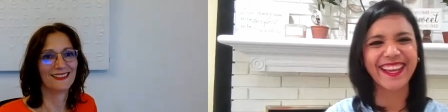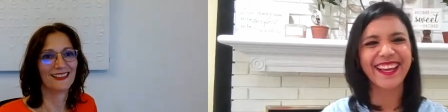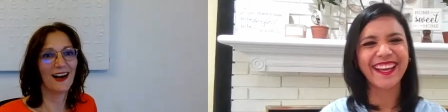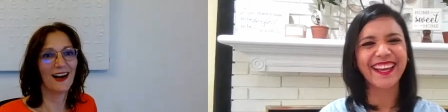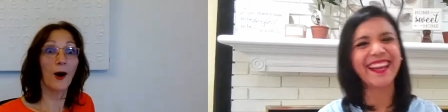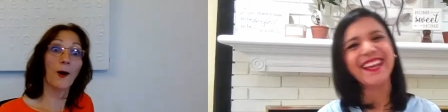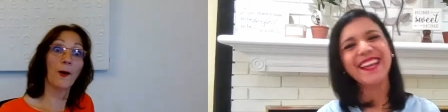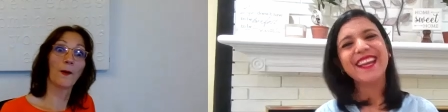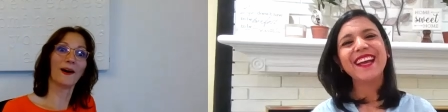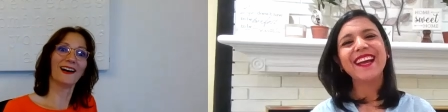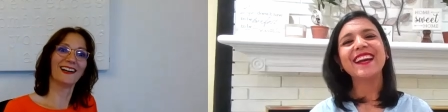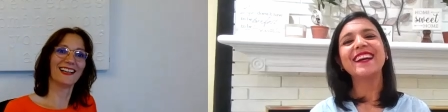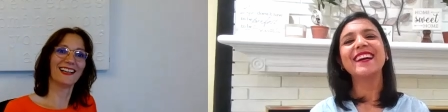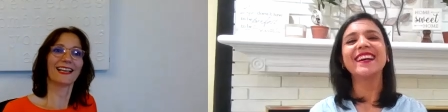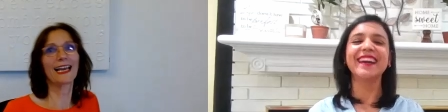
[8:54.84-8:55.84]

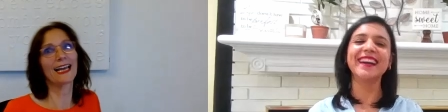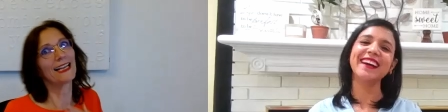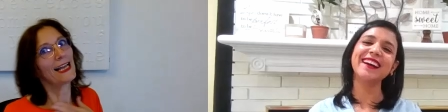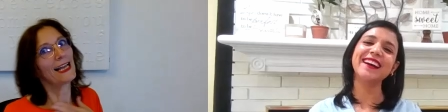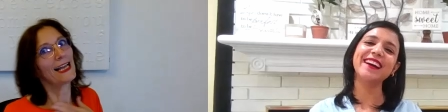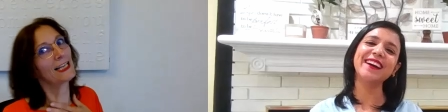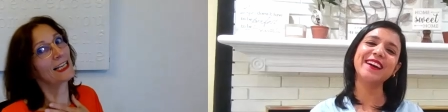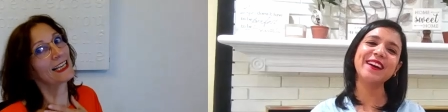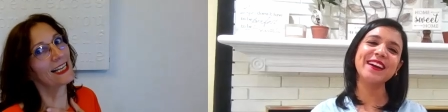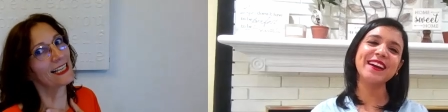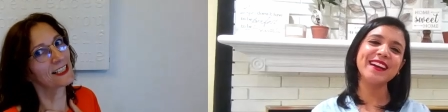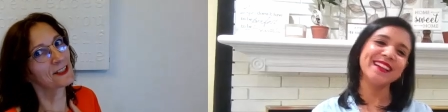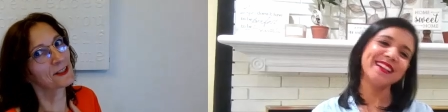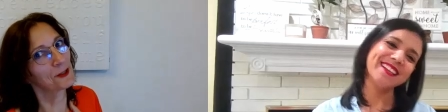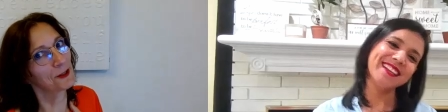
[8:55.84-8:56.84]
Speaker 1: I, uh,
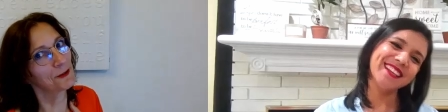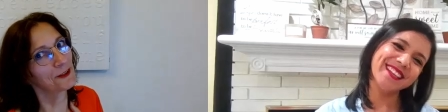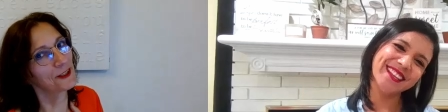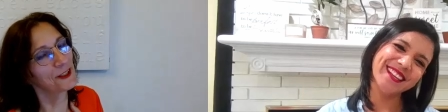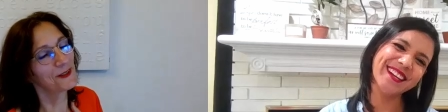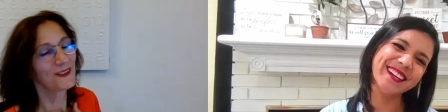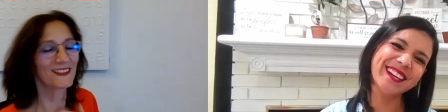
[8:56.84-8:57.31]
can I you?